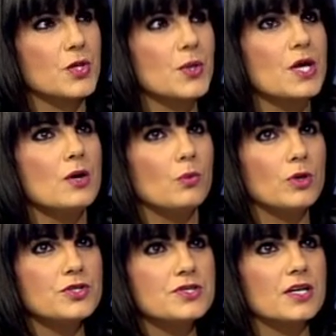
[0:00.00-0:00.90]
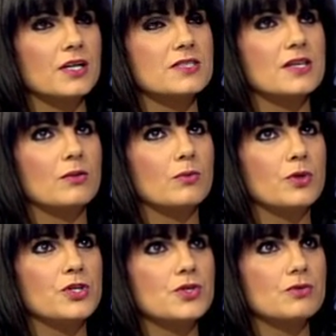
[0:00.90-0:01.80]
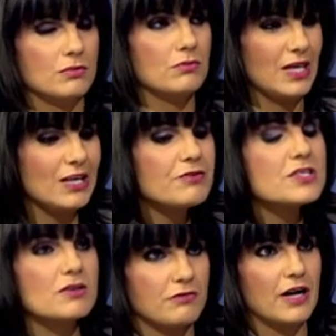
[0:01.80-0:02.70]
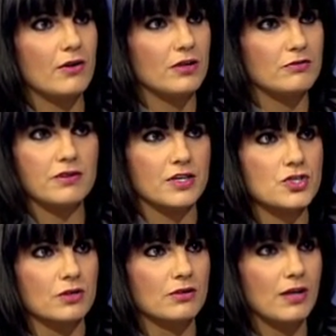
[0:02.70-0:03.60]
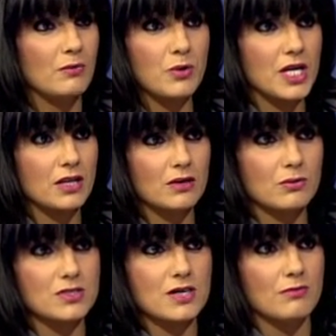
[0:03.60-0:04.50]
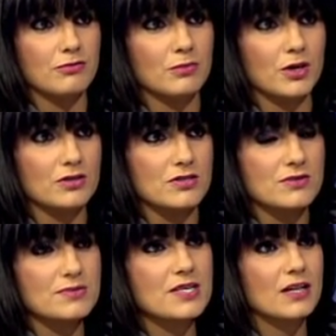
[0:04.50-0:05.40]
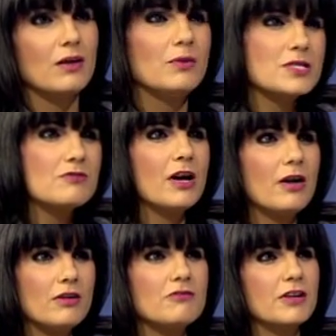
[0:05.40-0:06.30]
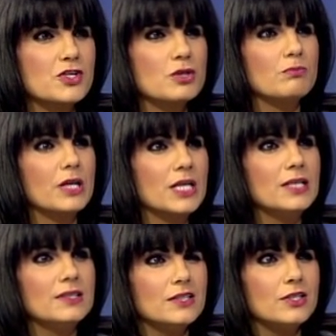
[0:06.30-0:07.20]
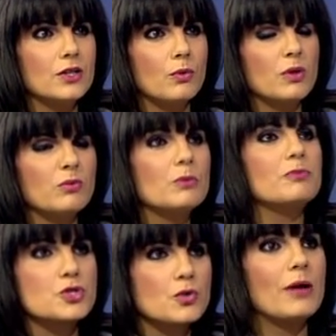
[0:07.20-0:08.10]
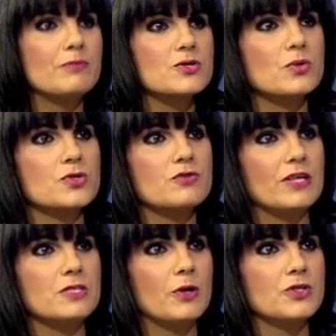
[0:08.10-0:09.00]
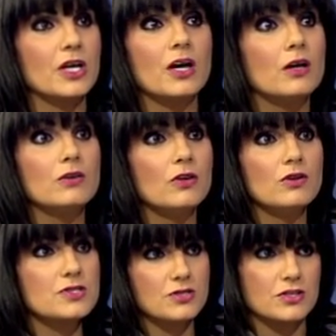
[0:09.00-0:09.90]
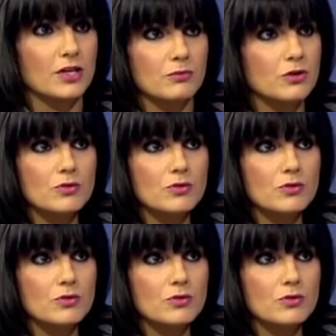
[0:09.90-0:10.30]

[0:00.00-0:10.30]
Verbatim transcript: So what you're saying is that if it's a viral infection, and we hear that all the time from doctors, and saying, oh, it's a viral infection, but you know, we'll prescribe this course of antibiotic. Don't listen to them.